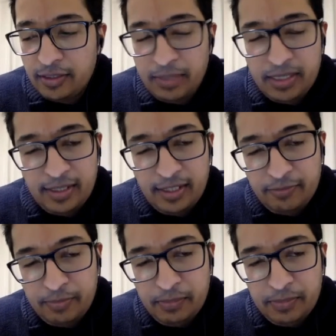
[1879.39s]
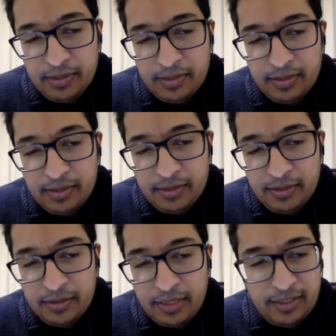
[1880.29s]
midlife people,
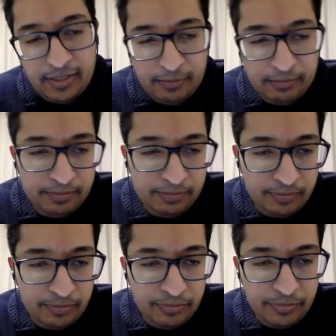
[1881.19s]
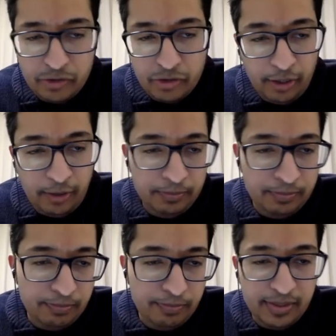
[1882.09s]
income, job,
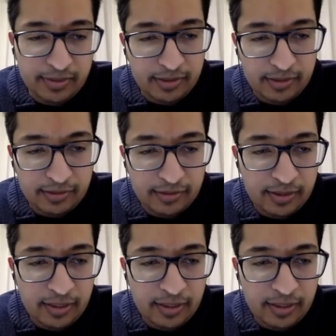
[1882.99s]
business.